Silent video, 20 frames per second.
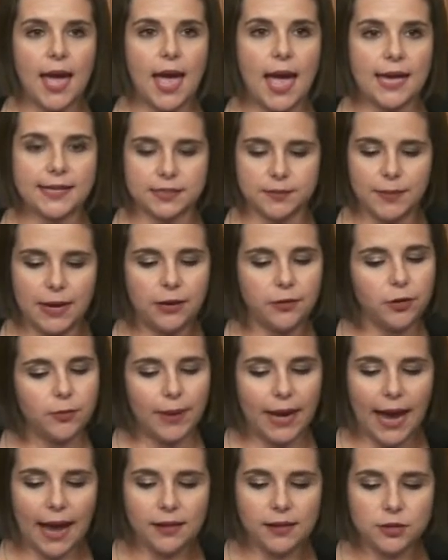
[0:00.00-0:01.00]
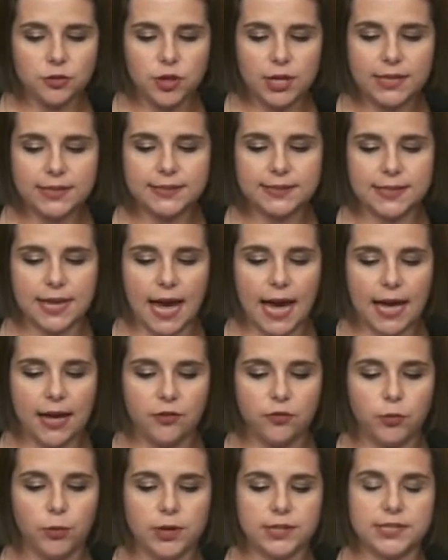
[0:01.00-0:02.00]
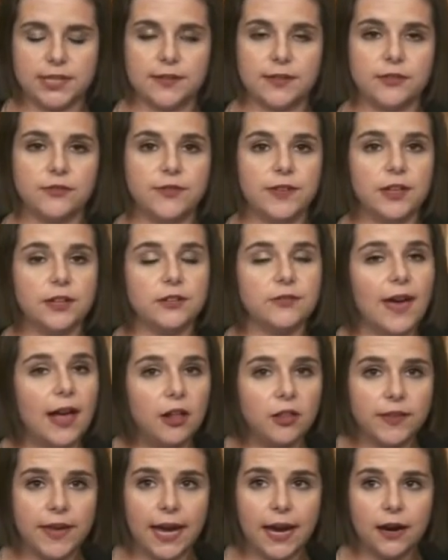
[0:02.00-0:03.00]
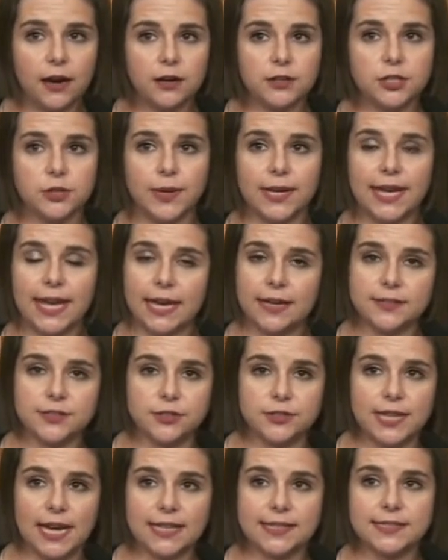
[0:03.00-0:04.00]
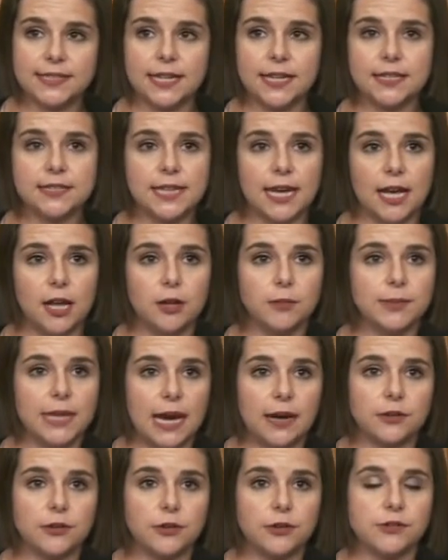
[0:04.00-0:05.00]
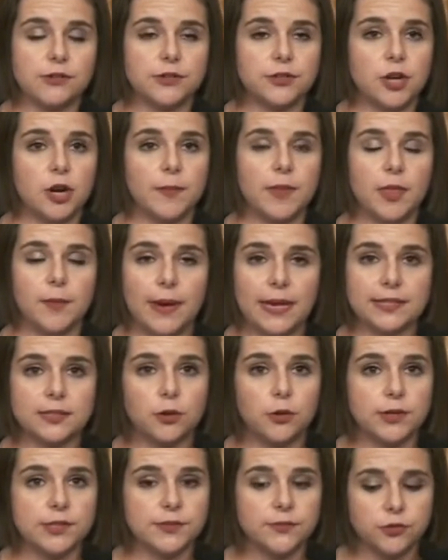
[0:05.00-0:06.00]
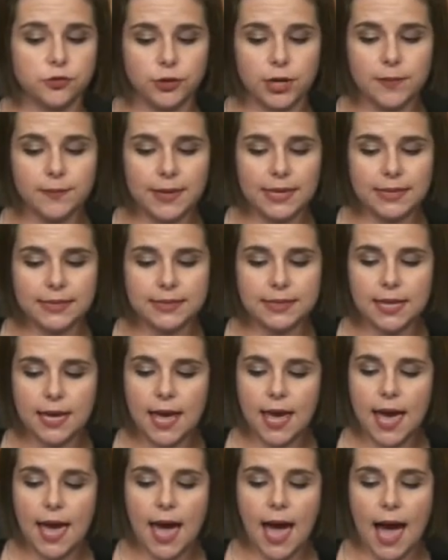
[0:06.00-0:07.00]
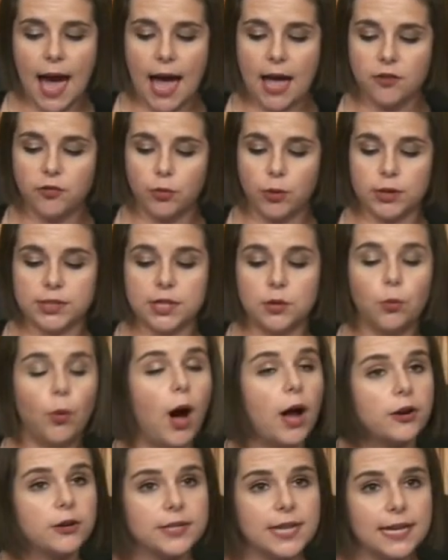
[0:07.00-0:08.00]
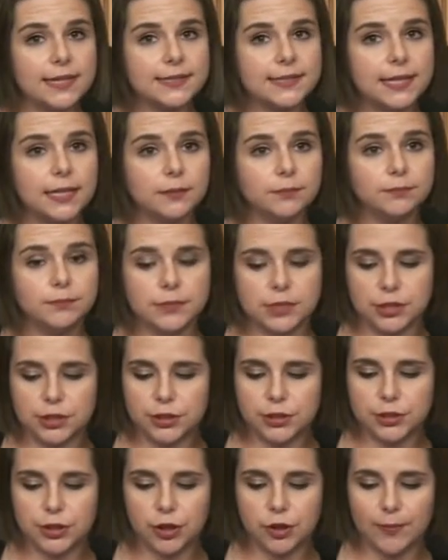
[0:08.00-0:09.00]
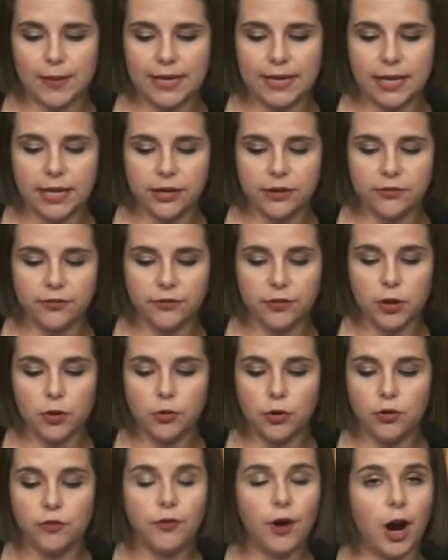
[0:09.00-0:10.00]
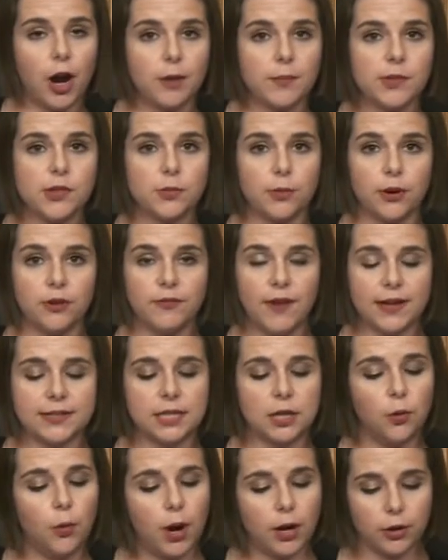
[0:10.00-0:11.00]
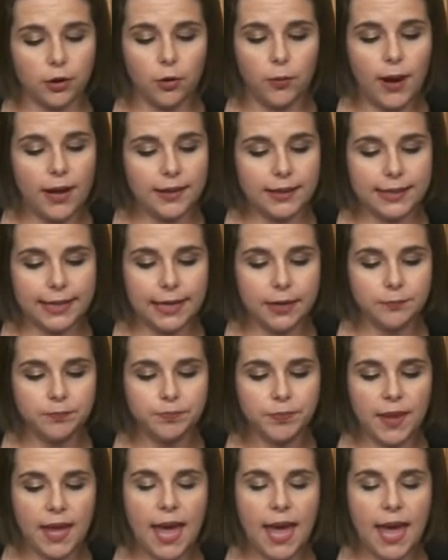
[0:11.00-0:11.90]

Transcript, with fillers: As a microbiologist, I've worked in the field of healthcare doing cancer testing to help doctors determine the best course of treatment I've worked in water testing to determine if local farms were affecting water quality.